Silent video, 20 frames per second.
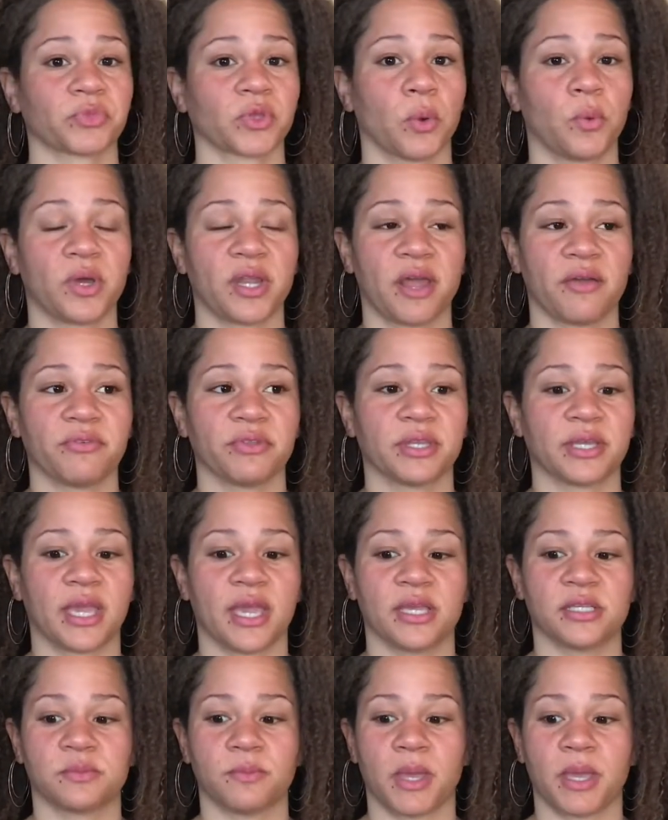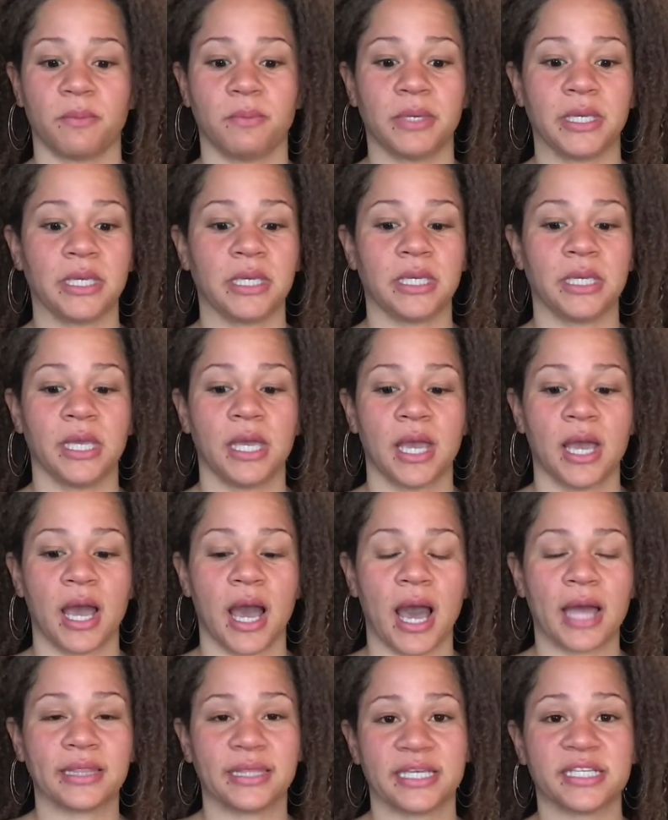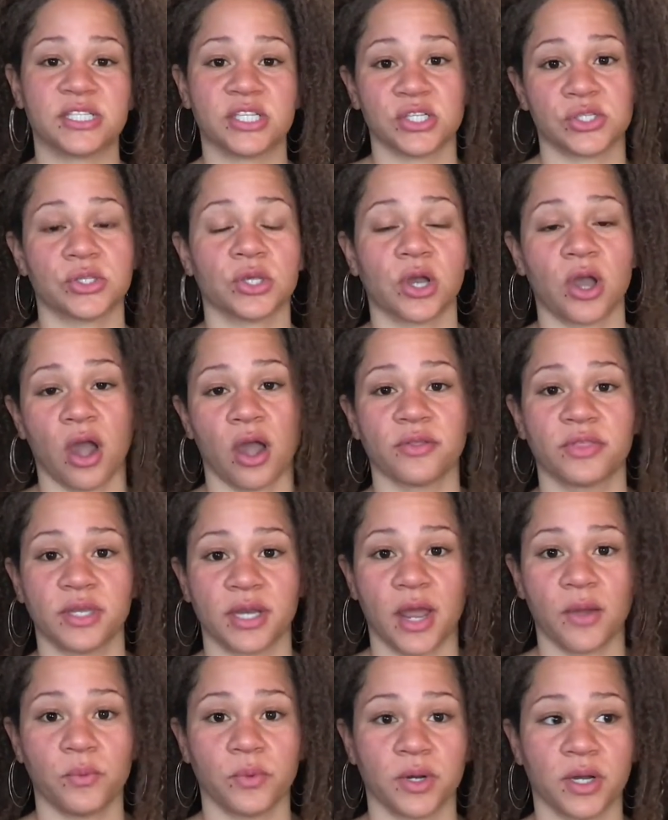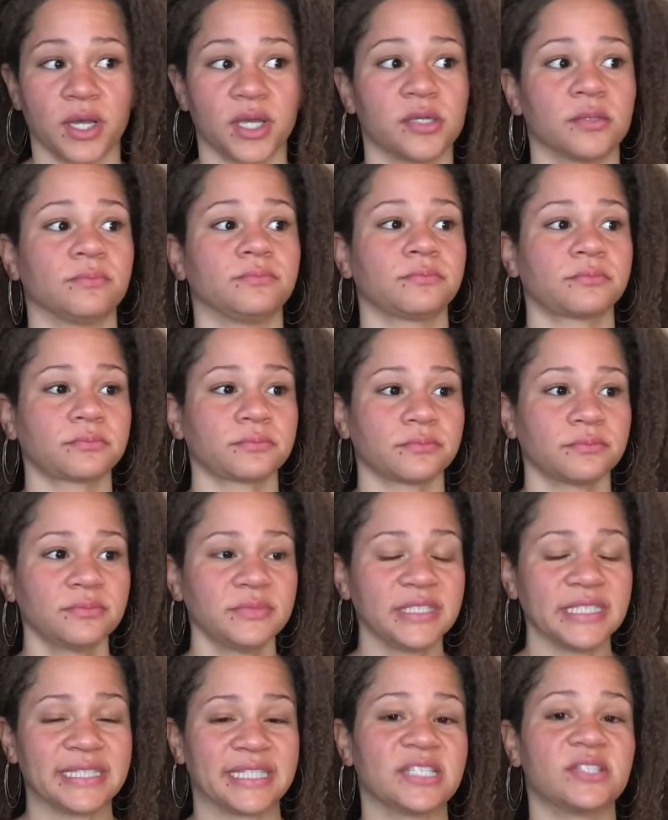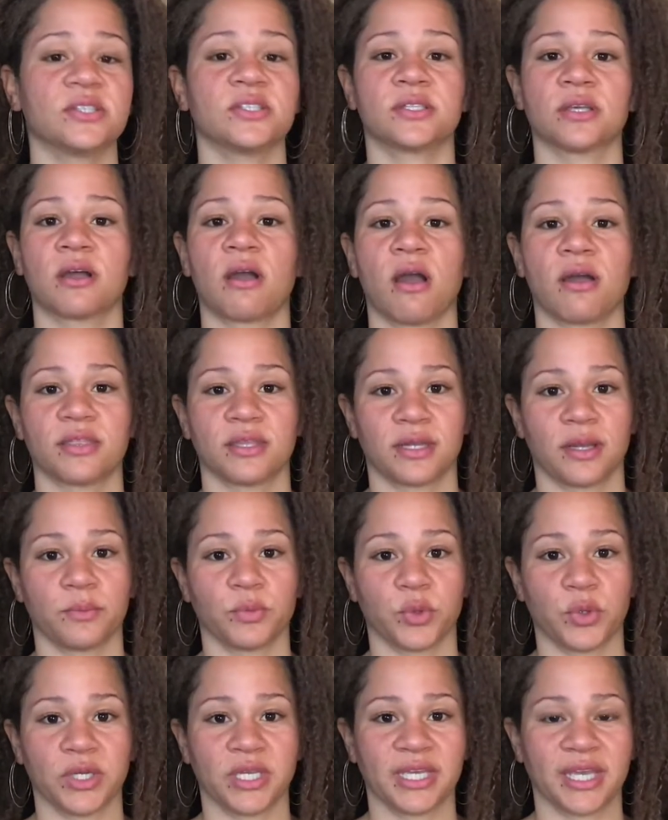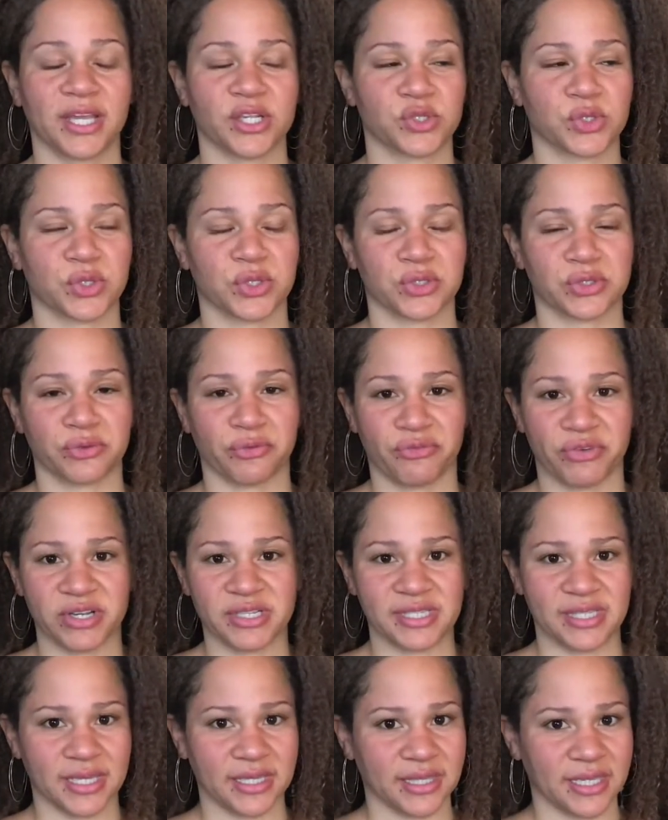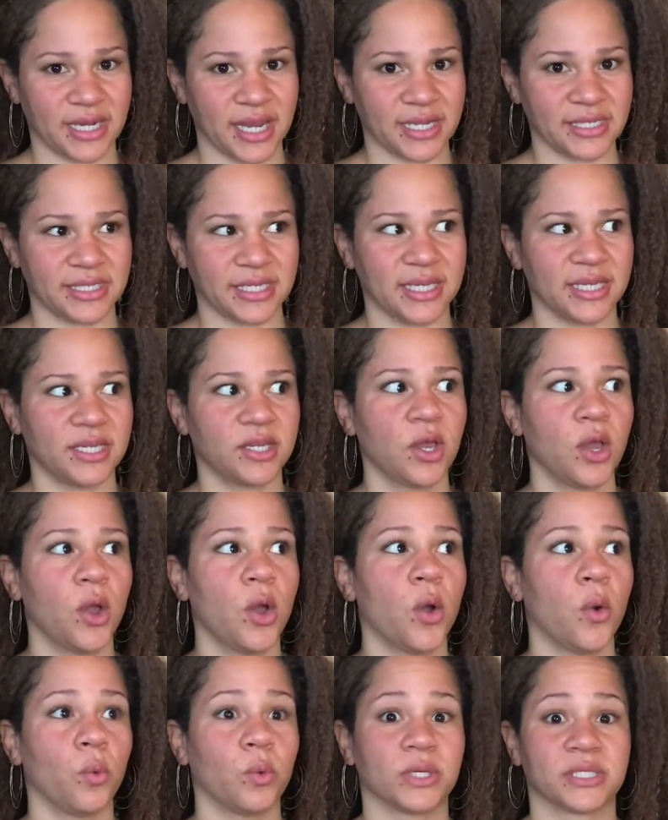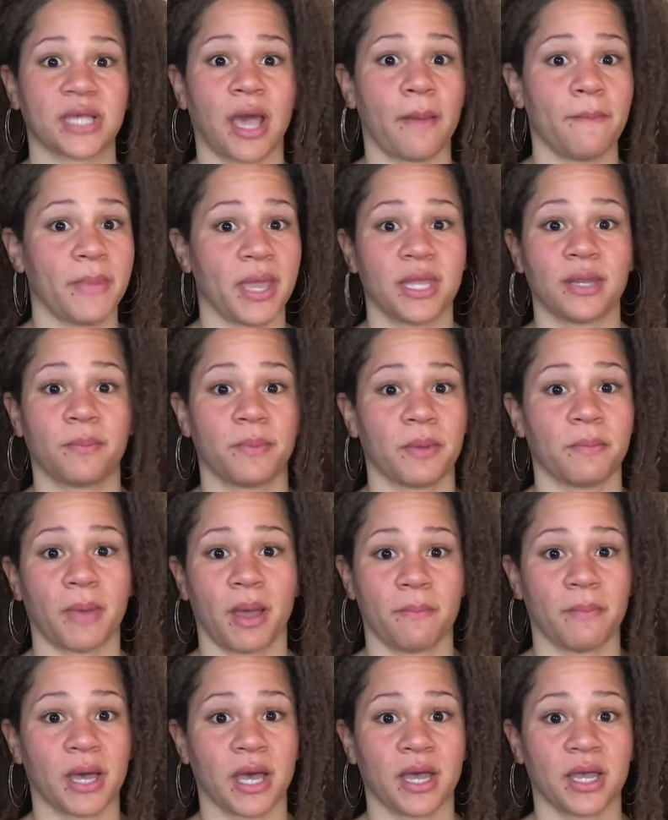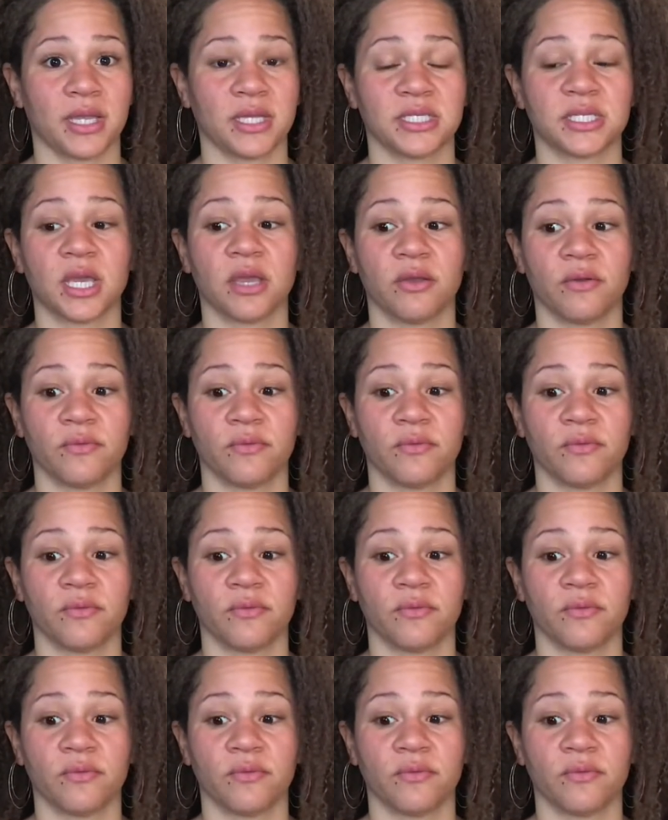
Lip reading: whatever the case may be. This is the car that I want. This is the car that I'm going to get. So that's the first thing that I did, was I made up in my mind,